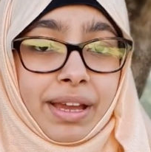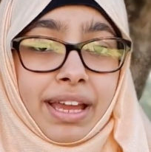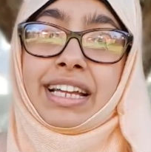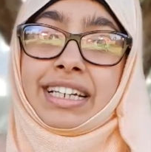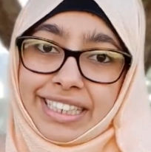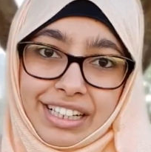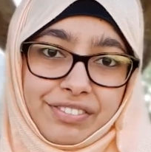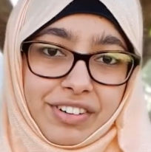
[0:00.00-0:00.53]

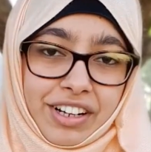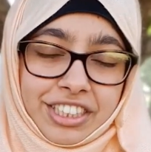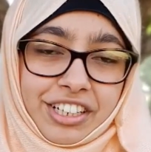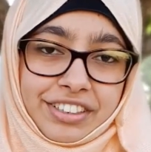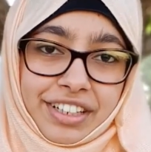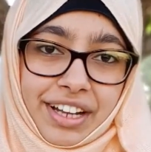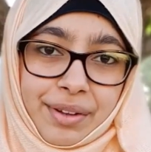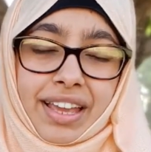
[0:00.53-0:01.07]
till
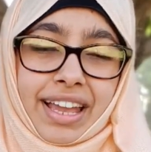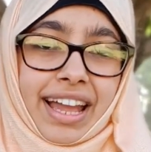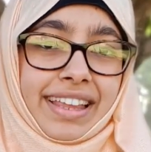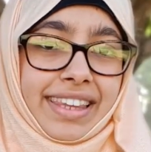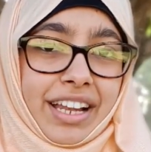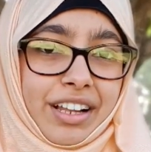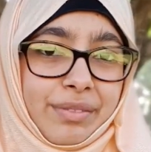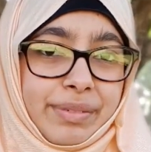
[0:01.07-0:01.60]
Fajr time, and
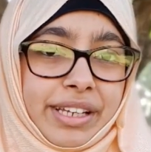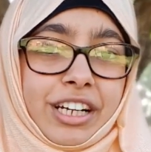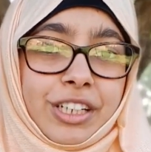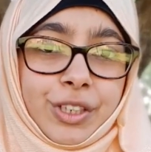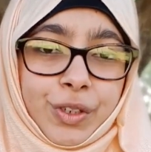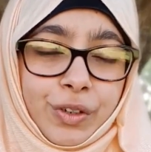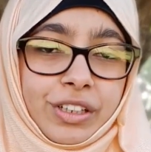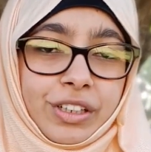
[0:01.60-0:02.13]
that will be a
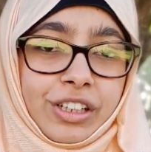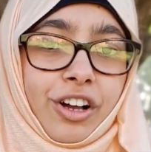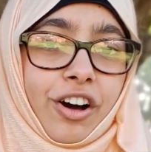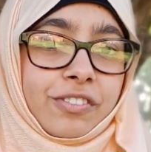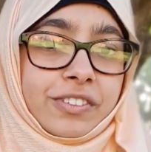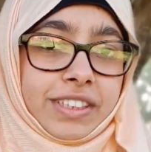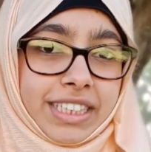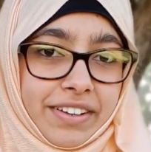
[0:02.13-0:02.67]
total
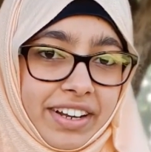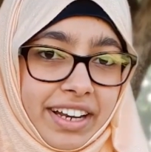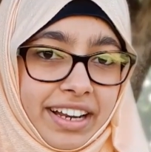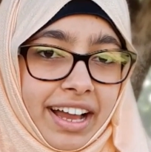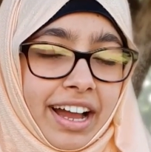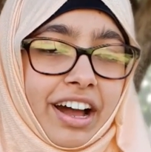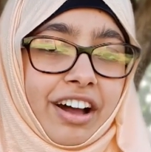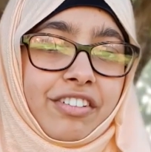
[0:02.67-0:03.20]
of
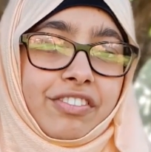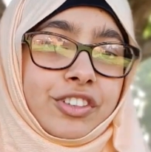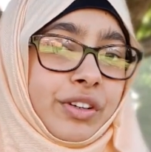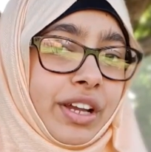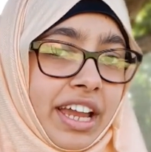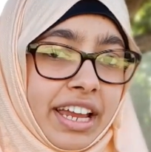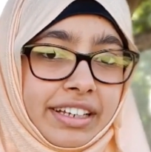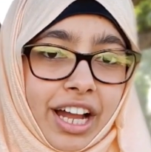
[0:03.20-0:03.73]
7.5 to
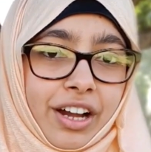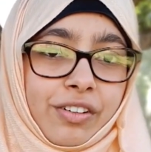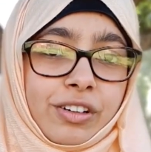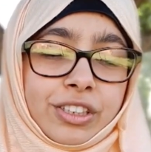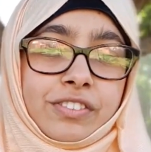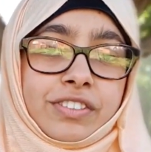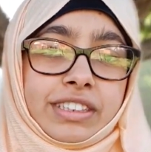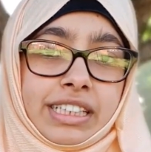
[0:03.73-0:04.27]
8
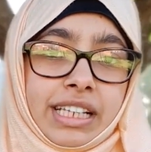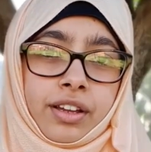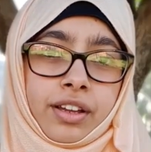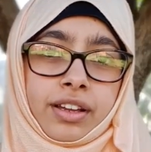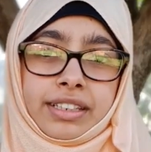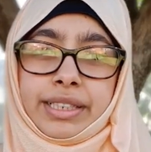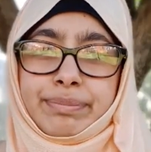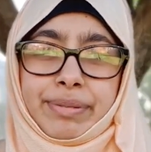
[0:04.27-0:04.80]
hours of sleep
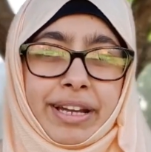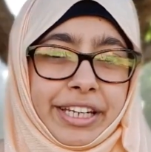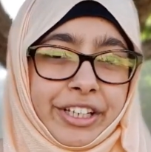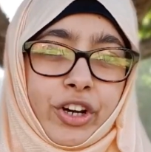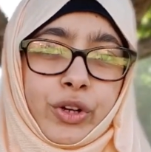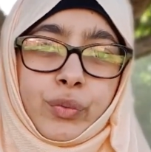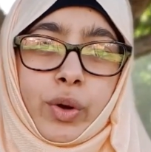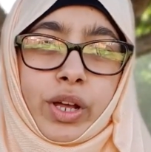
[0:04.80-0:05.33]
depending
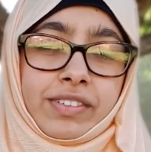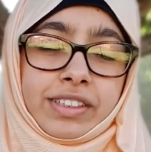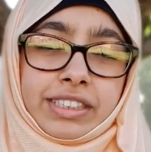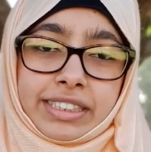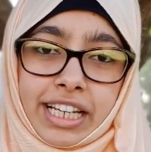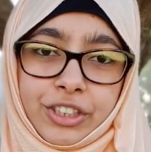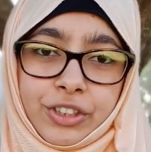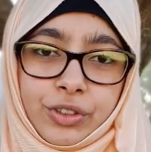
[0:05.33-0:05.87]
on whatever
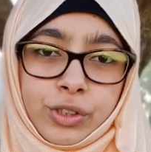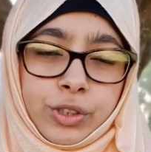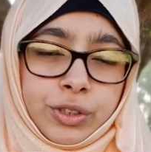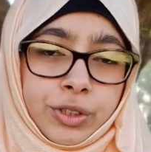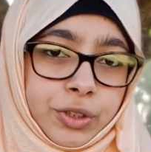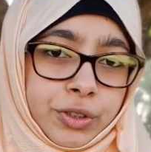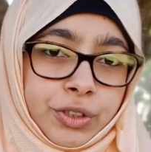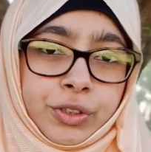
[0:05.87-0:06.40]
schedule you
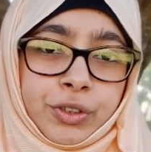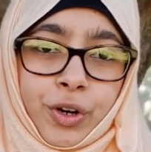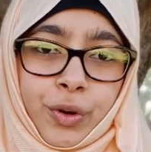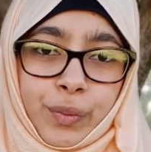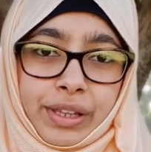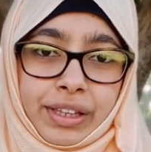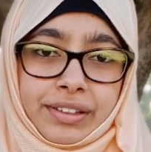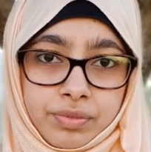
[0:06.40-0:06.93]
choose to go
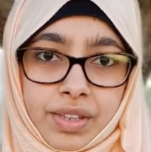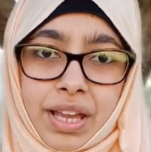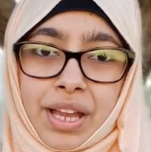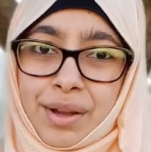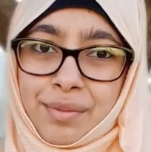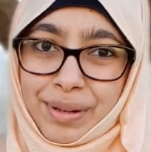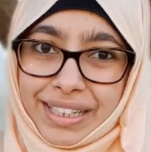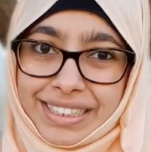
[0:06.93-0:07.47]
with.
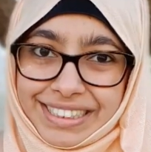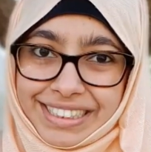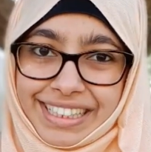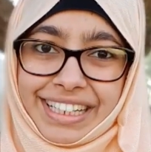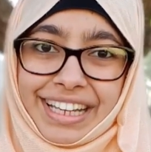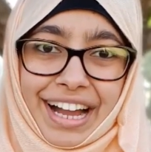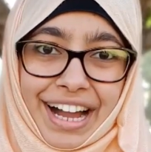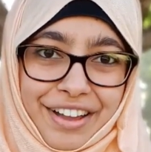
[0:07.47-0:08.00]

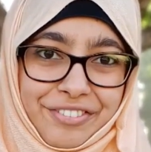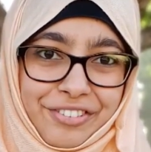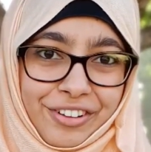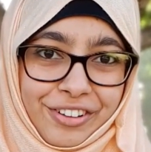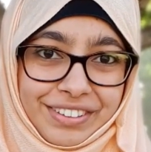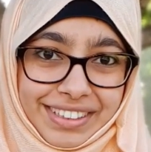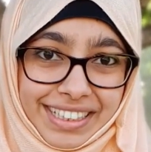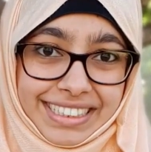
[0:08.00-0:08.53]
Personally, I
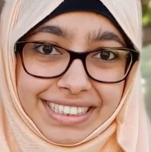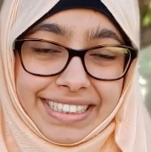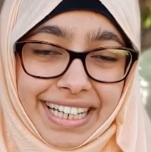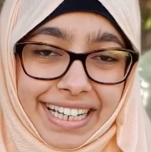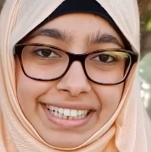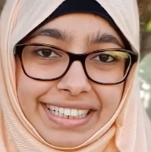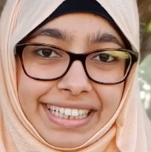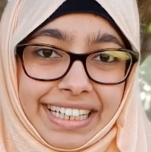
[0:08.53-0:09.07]
followed this
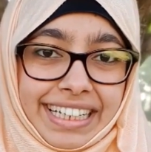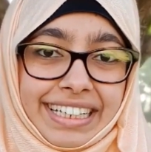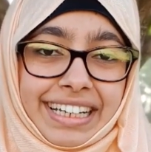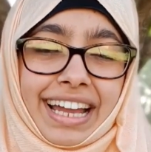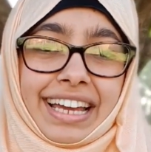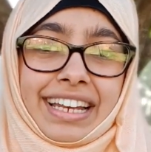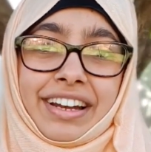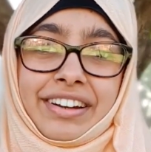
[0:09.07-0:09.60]
technique
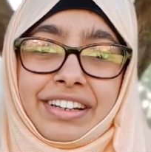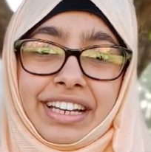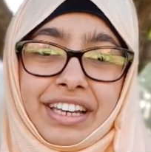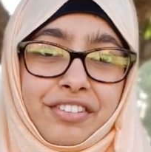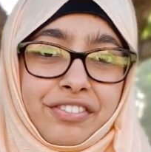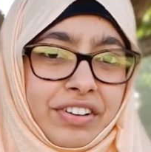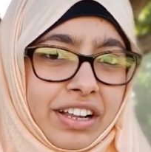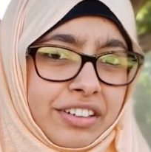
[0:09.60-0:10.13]
and I really
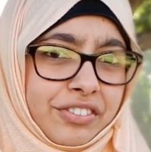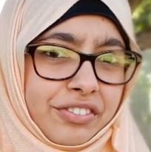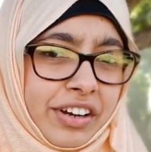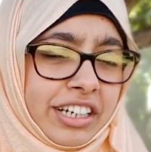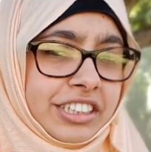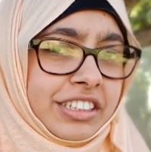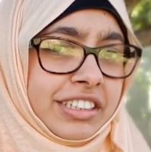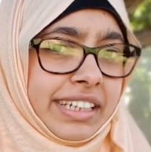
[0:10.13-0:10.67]
felt
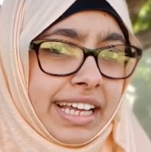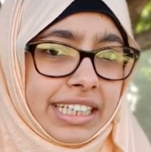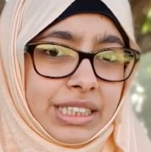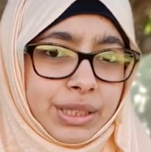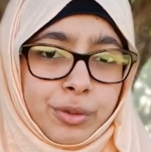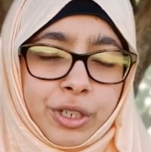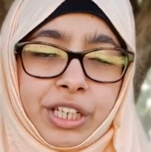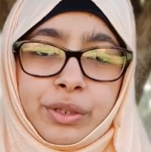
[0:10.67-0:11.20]
fresh the
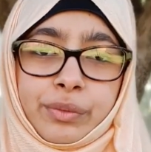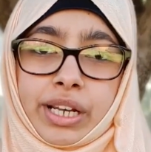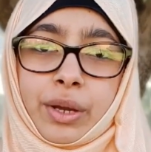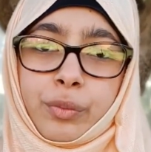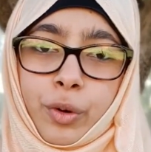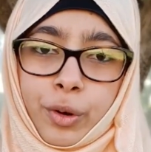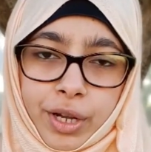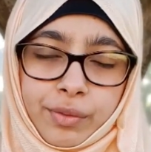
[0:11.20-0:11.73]
next morning when I
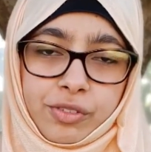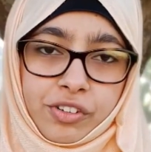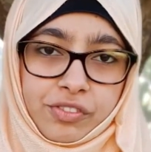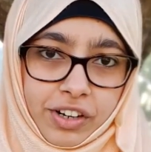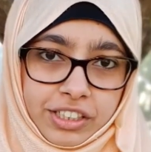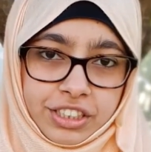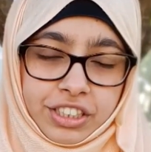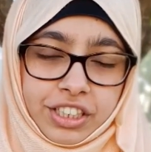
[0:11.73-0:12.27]
woke up for
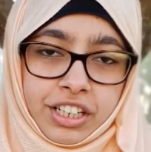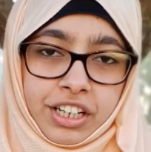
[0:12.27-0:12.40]
Fajr,